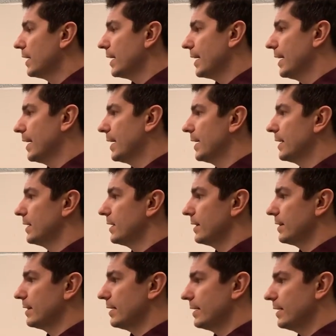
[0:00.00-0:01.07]
and
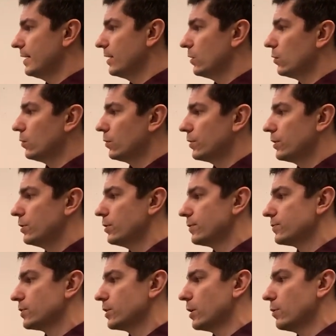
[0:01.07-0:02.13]
the hill that you
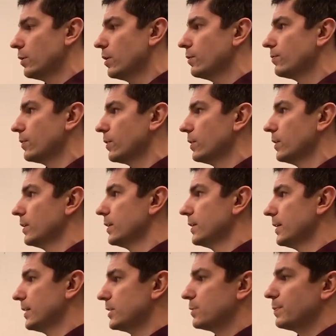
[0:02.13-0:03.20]
have to go over
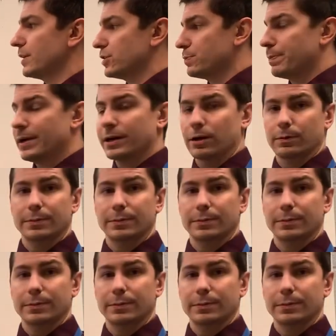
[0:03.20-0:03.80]
is much bigger,